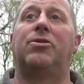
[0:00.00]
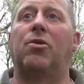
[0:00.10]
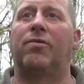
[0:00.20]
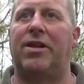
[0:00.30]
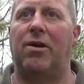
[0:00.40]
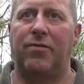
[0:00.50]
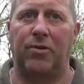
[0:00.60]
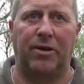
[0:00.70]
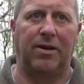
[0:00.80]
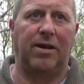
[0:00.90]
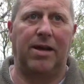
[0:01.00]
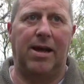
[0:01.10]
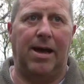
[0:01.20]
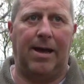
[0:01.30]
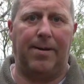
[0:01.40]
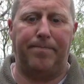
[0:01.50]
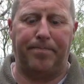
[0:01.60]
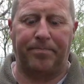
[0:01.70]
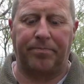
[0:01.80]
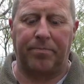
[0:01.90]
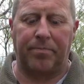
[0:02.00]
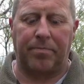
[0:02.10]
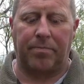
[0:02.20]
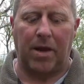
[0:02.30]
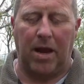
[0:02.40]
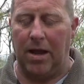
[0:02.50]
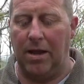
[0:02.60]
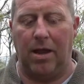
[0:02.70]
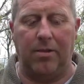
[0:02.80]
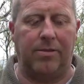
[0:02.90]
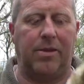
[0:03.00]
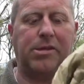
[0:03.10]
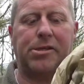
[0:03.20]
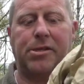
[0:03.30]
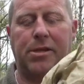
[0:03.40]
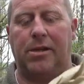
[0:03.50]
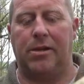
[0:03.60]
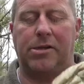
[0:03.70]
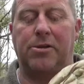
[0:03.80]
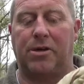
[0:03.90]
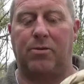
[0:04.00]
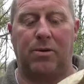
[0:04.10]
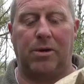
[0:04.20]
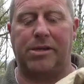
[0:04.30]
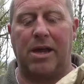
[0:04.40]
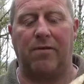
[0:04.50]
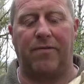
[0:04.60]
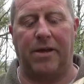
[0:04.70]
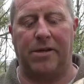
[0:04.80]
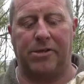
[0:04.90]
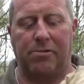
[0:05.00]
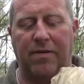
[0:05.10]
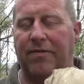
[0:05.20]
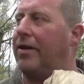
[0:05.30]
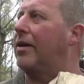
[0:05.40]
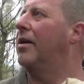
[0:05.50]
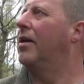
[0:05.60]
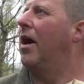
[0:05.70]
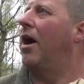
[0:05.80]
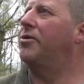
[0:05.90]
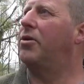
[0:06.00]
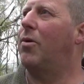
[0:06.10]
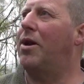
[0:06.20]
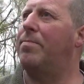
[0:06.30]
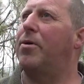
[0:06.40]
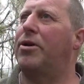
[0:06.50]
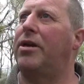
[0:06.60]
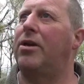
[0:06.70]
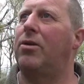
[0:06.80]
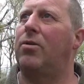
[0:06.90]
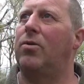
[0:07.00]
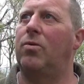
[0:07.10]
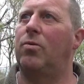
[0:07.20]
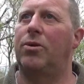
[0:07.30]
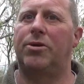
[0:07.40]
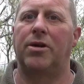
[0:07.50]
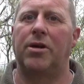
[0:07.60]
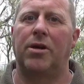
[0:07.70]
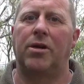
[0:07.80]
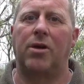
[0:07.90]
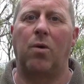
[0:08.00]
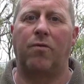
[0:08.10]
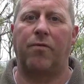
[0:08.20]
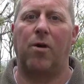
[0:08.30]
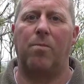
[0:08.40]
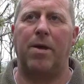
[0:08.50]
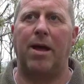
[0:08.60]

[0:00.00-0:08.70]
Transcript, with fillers: your video for you. Um, uh, this this underquilt itself is terrific. I don't know anybody who would go from